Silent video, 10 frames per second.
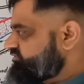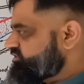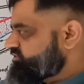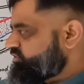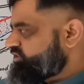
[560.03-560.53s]

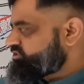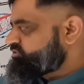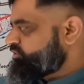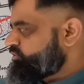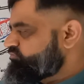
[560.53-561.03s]
which is known
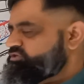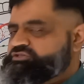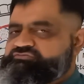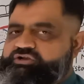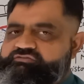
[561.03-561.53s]
as phloem, which
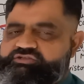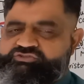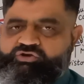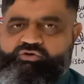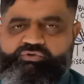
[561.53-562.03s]
is filled
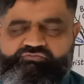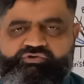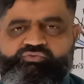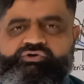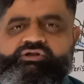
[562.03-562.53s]
with phloemic
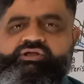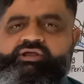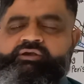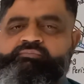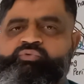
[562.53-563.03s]
fluid,
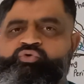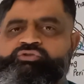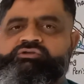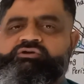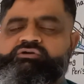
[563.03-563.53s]
and
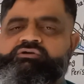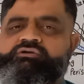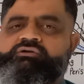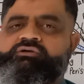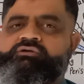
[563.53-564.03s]
both
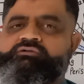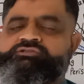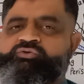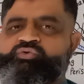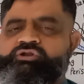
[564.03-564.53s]

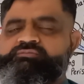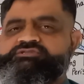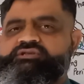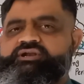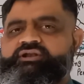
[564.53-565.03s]
circular
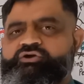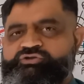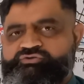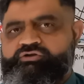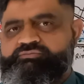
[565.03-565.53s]
muscle and
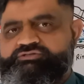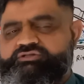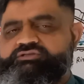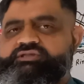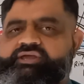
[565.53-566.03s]
longitudinal
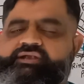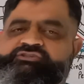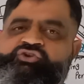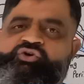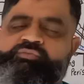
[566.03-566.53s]
muscles
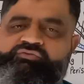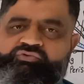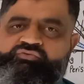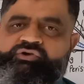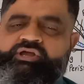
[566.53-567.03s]
and phloemic
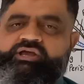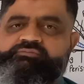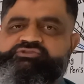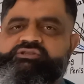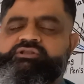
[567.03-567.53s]
fluid
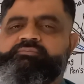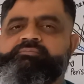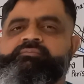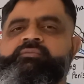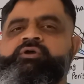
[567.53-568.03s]
helps in the
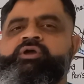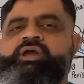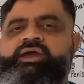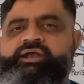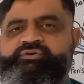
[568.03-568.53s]

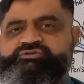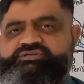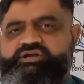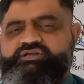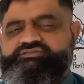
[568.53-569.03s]

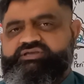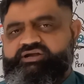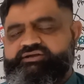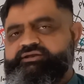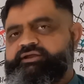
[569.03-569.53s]
hydrostatic
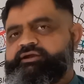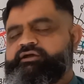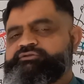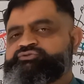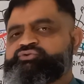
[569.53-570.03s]
skeleton, and
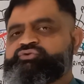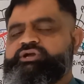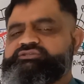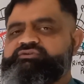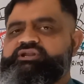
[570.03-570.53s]
also
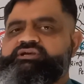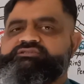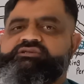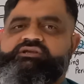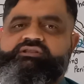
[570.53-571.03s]
as well
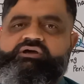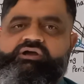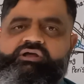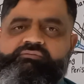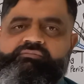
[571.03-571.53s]
as in the